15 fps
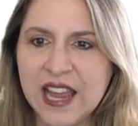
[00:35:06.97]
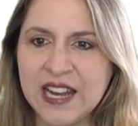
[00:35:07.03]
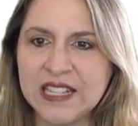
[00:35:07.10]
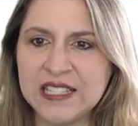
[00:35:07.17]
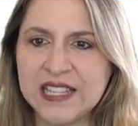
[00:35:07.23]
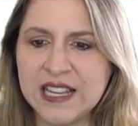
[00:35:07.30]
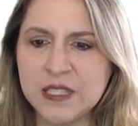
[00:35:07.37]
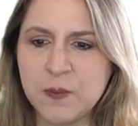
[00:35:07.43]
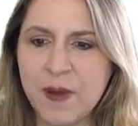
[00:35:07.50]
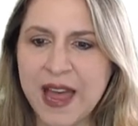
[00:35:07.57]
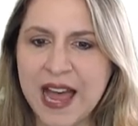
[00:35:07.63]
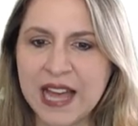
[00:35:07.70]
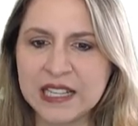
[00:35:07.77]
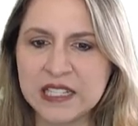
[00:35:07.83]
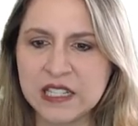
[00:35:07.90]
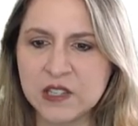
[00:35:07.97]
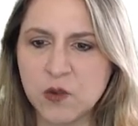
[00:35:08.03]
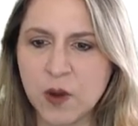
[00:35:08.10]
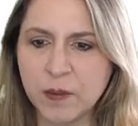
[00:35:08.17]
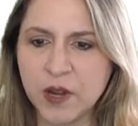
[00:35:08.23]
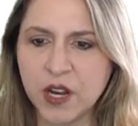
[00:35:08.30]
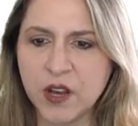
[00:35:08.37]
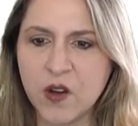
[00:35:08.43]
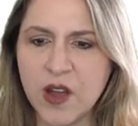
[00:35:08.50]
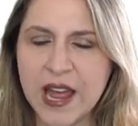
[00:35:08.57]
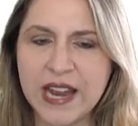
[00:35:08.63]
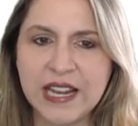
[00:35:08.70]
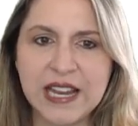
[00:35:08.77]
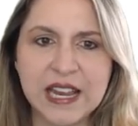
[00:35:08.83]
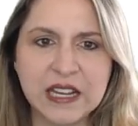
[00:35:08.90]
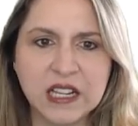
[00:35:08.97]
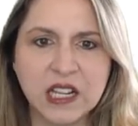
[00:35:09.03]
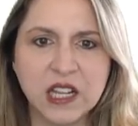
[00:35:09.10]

and it says pass, so I'm going to go ahead and hit